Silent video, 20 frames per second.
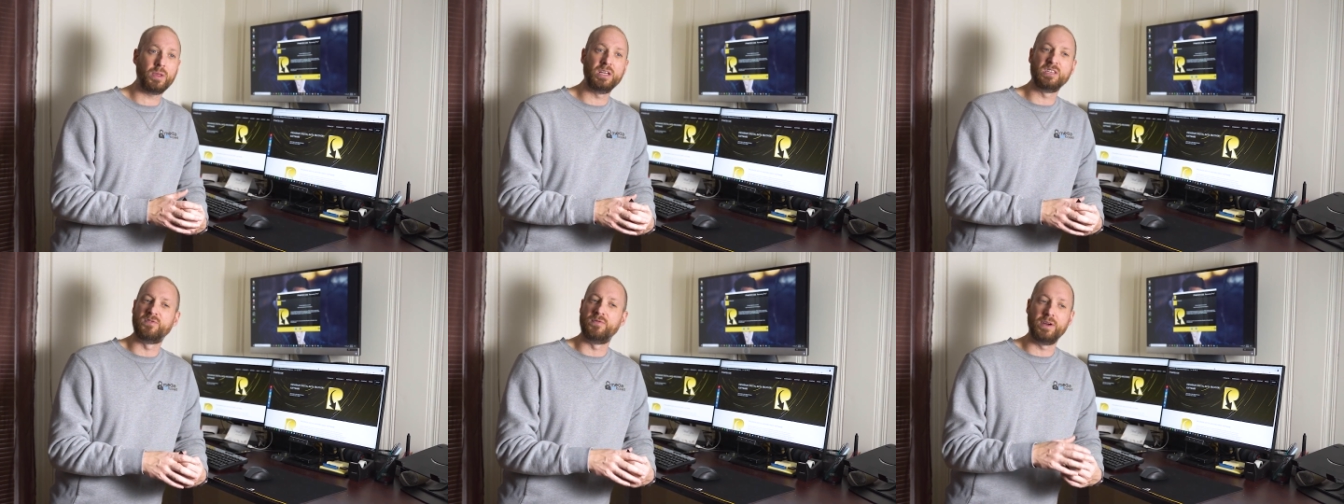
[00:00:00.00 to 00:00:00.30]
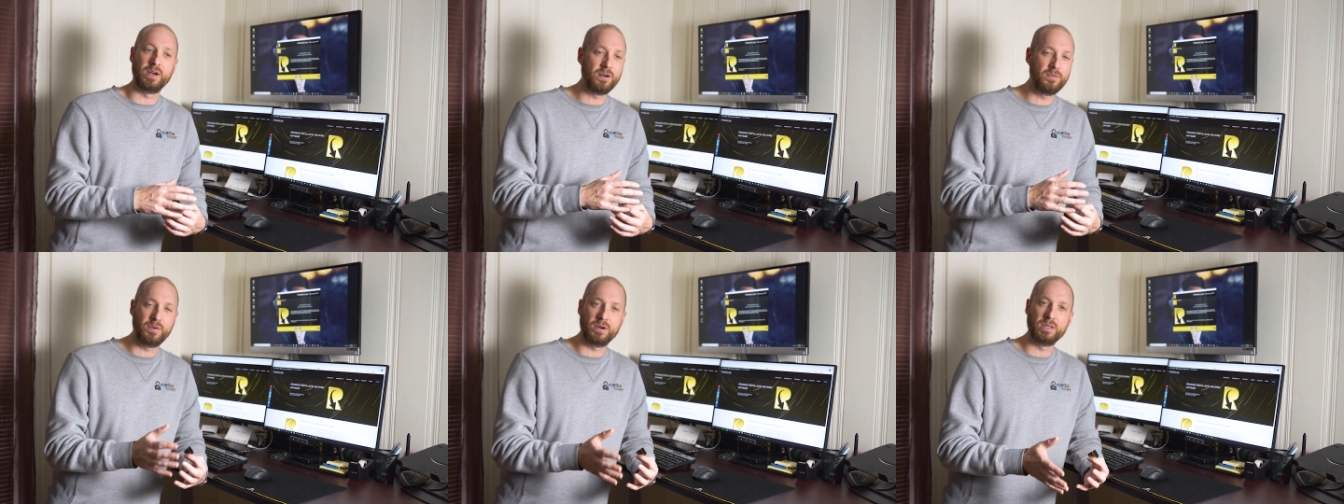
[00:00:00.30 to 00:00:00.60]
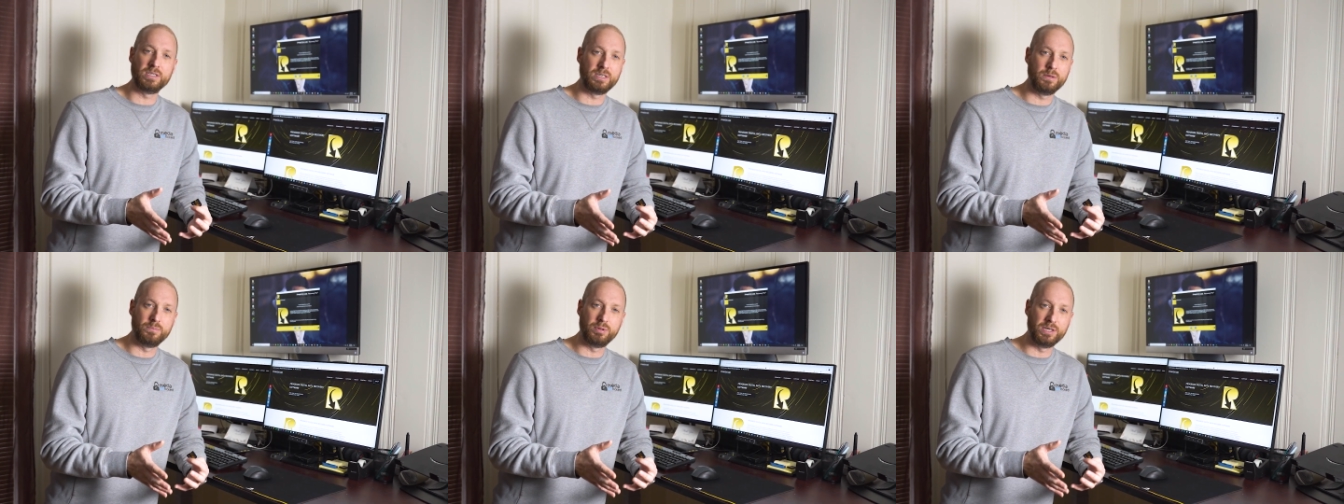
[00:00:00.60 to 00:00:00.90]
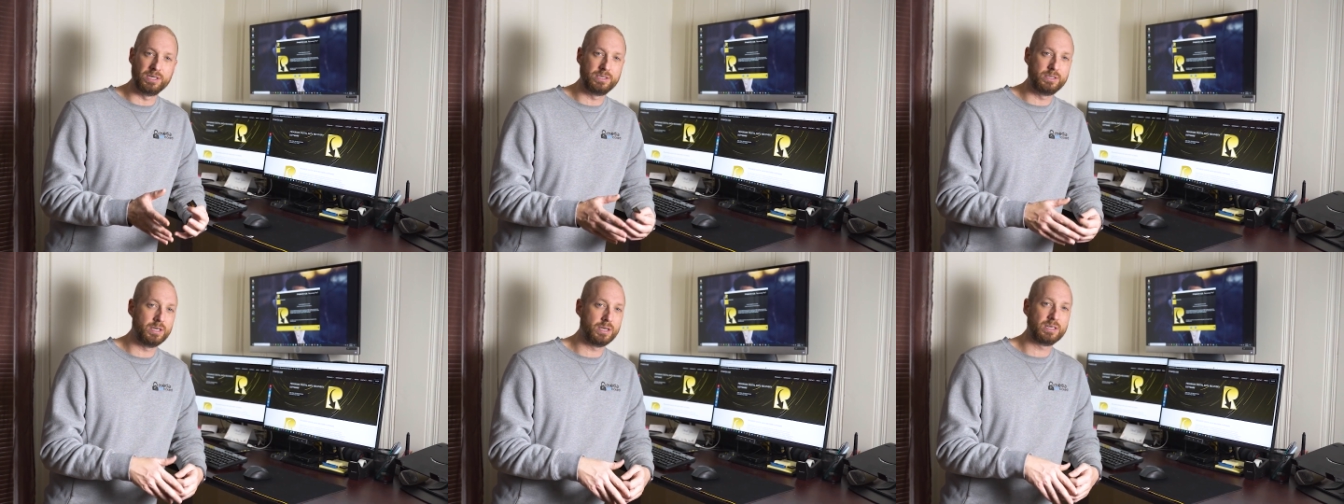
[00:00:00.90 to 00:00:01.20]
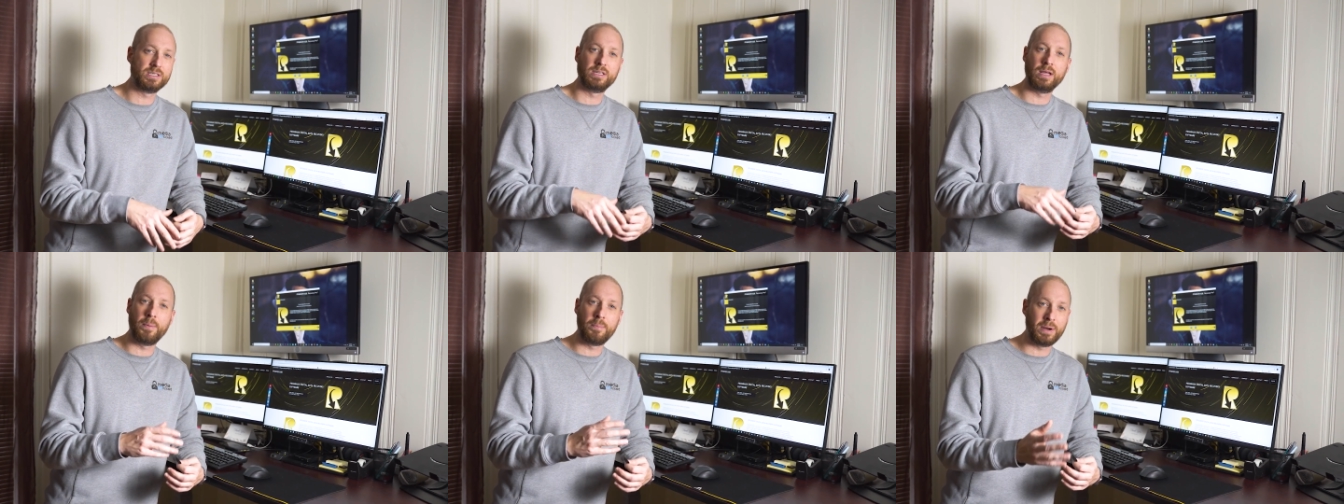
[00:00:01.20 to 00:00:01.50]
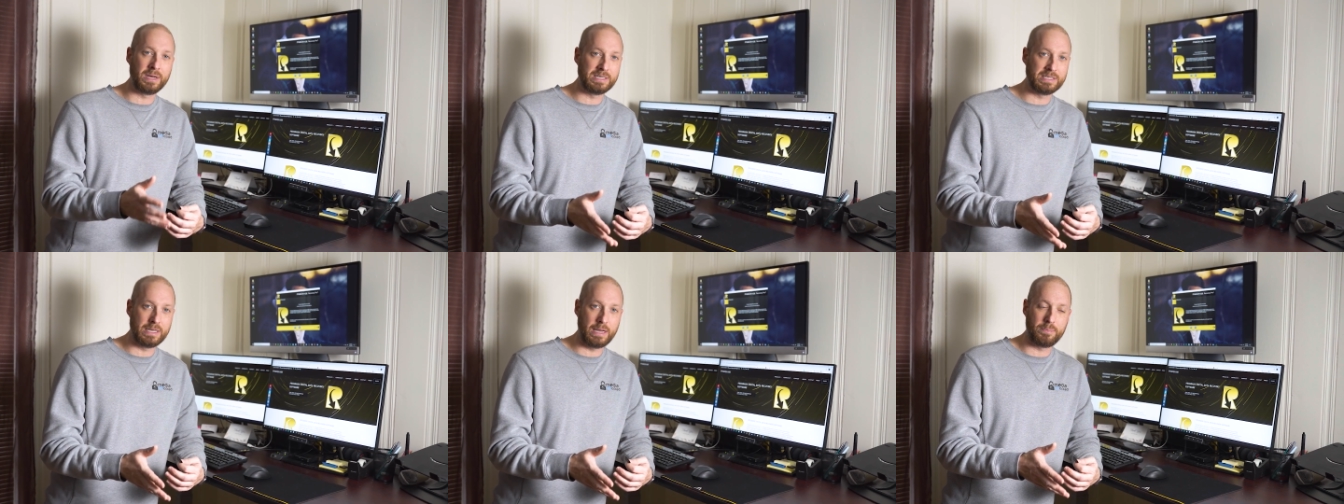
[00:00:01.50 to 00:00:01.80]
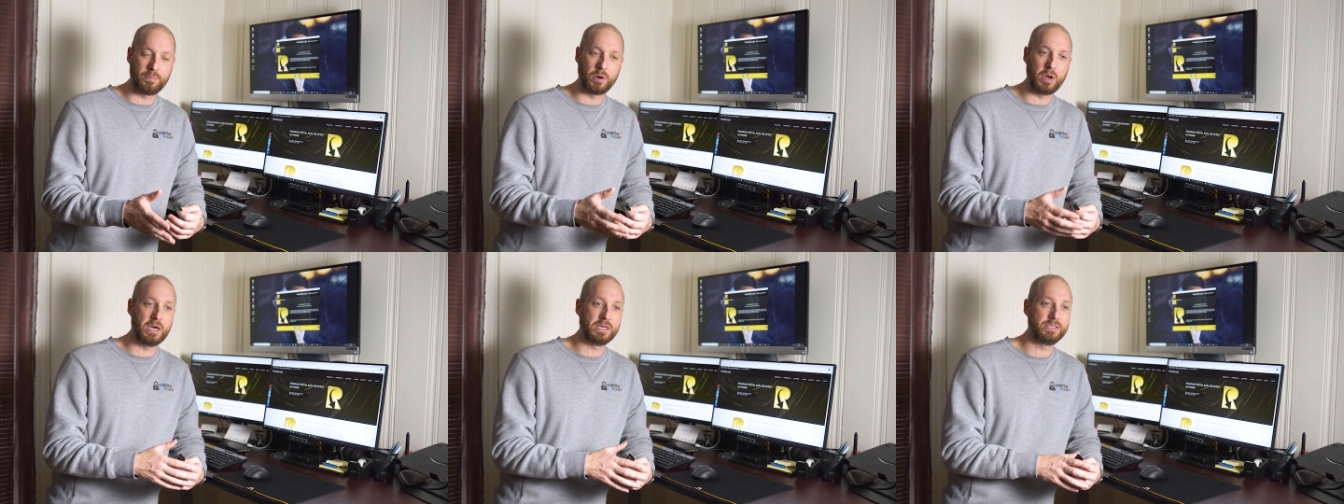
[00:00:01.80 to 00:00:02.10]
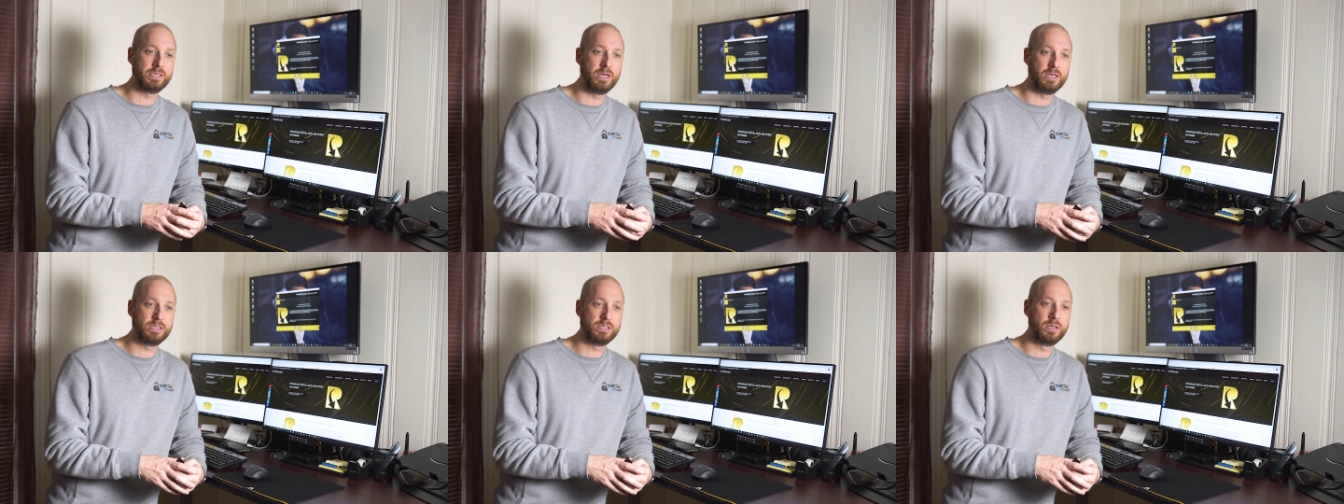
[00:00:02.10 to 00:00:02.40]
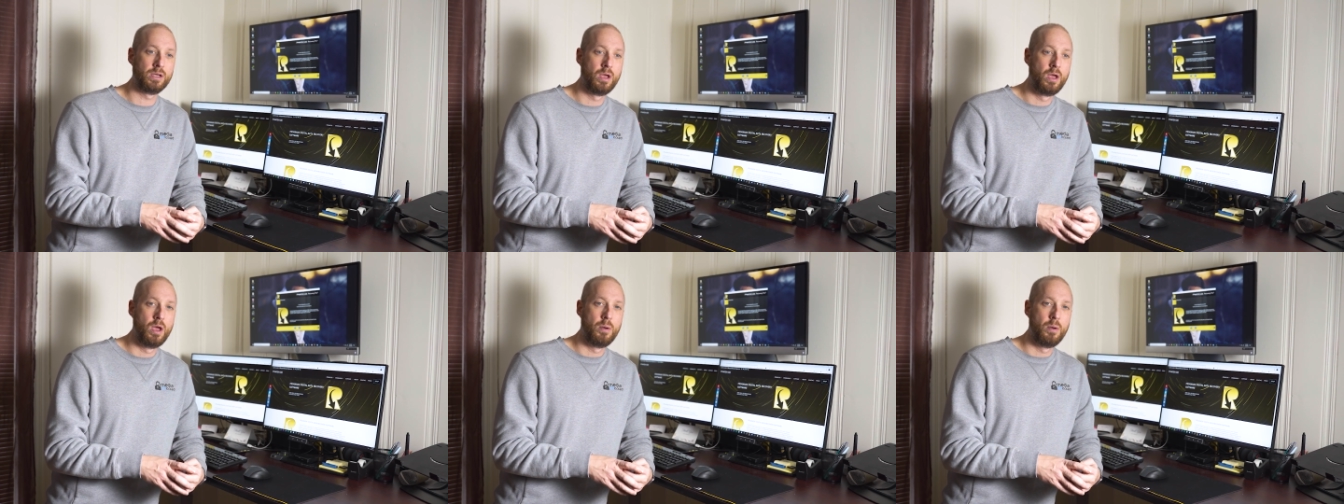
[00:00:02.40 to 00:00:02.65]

It's very, very simplistic, step-by-step process.